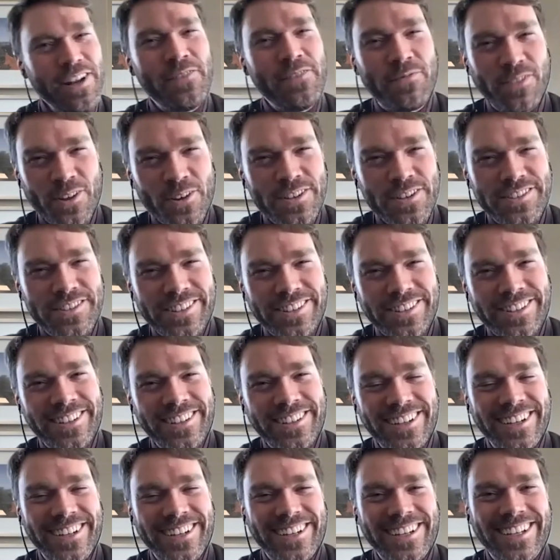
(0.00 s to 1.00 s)
an influencer?
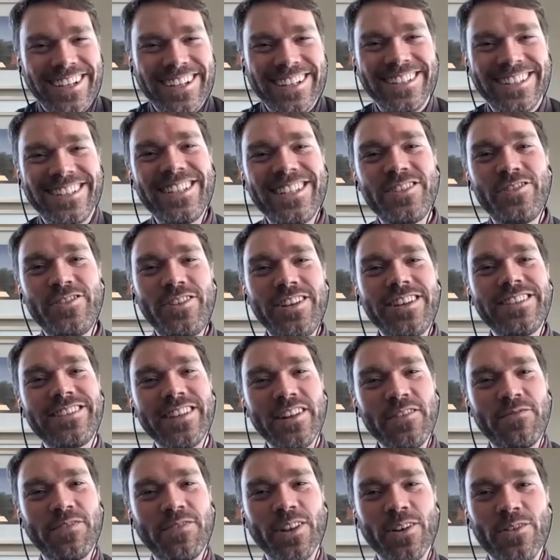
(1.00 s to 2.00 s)
We're full
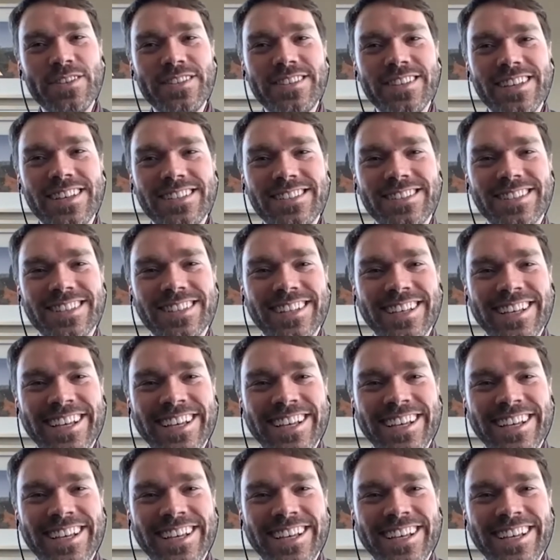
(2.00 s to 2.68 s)
circle. I, I just happen